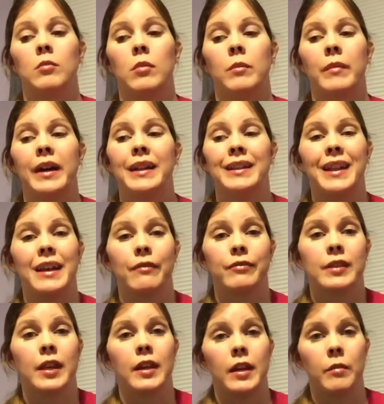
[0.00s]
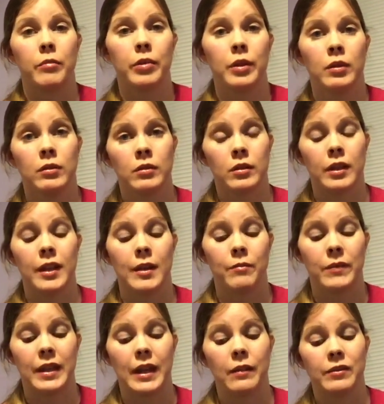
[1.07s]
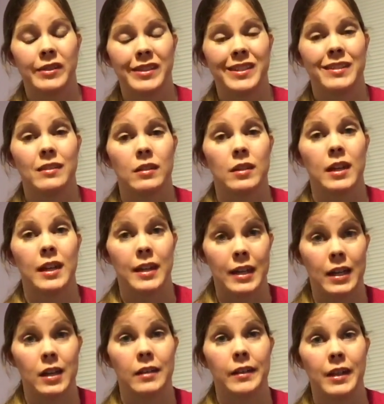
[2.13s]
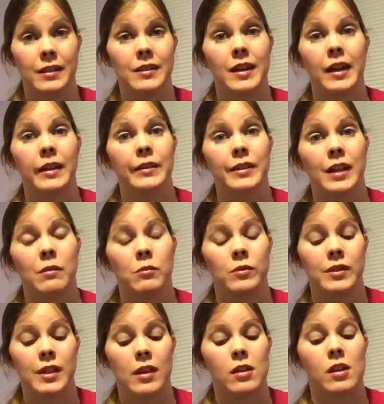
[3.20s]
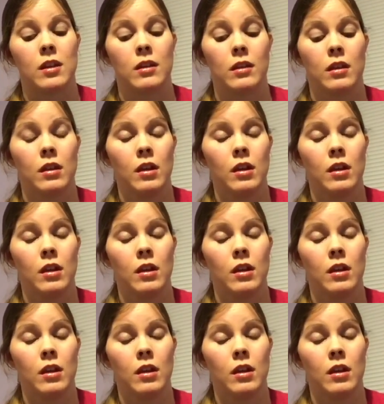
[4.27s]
My left hip, the hip that I was standing on the entire time, it was taking